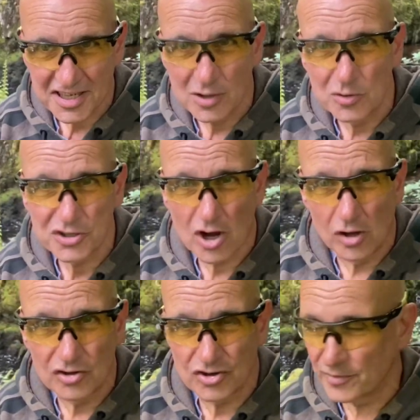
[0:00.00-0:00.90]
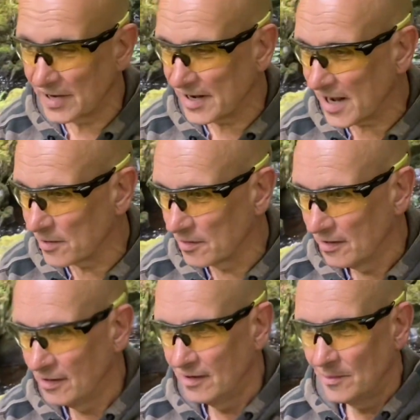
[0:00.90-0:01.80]
Deal's Cauldron we're at now.
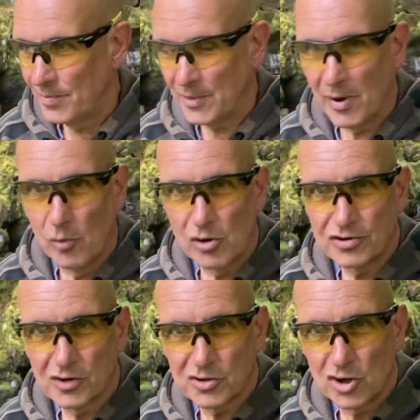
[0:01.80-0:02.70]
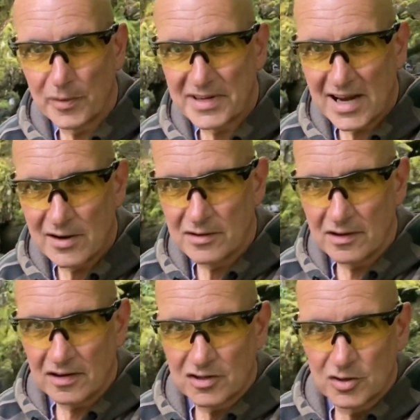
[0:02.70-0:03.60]
Big bit of water goes all the way down,
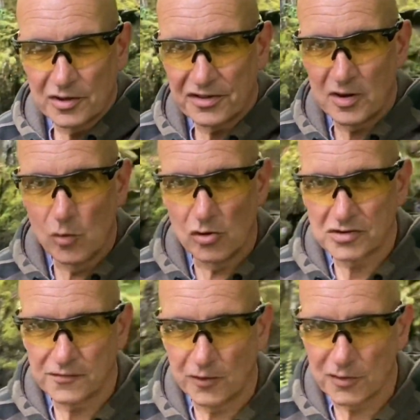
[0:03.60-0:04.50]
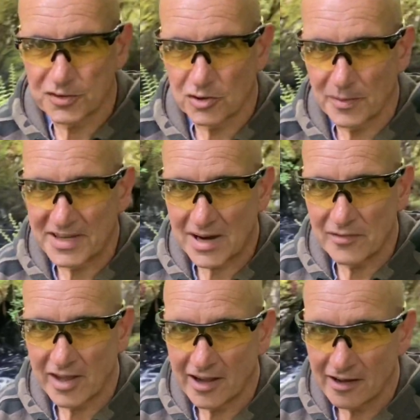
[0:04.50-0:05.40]
2 or 3 waterfalls all the way down
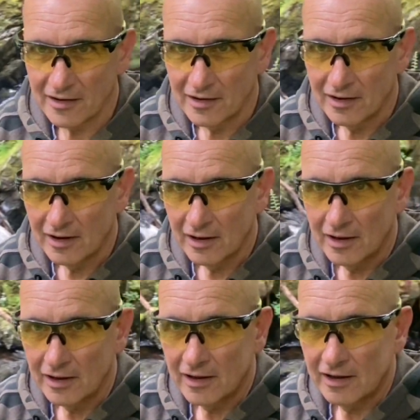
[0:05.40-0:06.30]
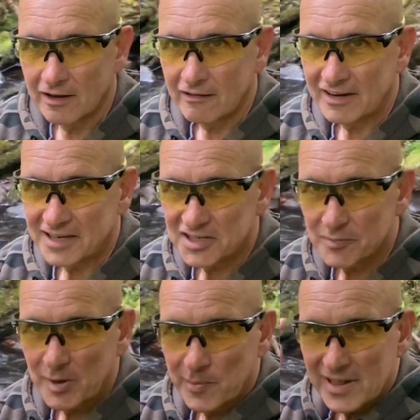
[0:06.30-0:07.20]
there, right down to the
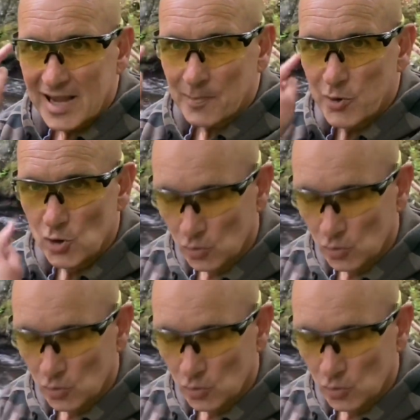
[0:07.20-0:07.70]
big black pool